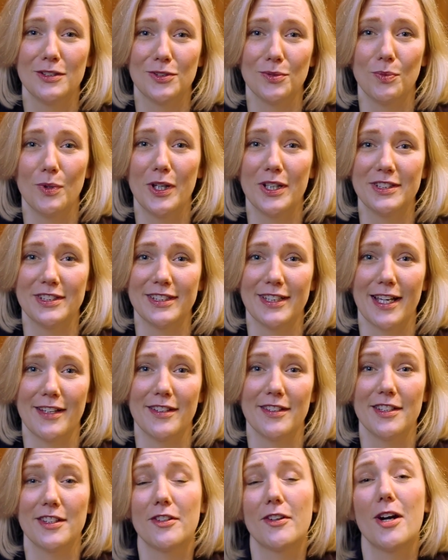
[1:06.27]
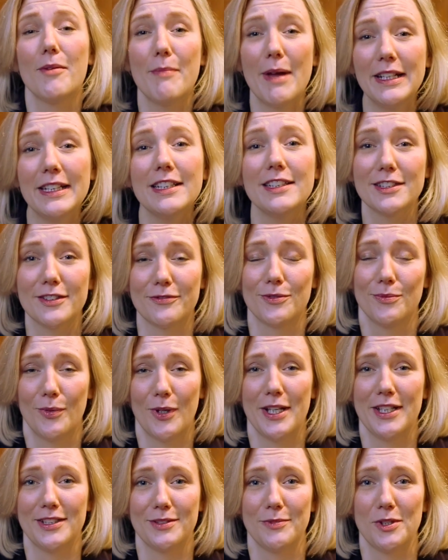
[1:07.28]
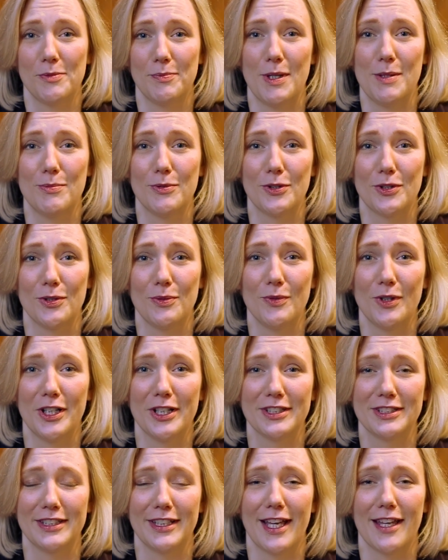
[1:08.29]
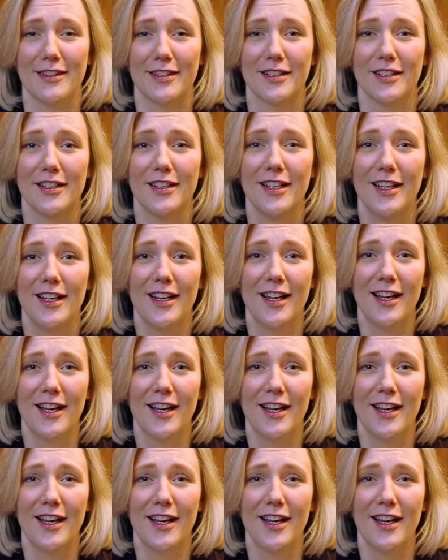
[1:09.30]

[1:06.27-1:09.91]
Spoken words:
to work together, that there are many different ways in which people could work together.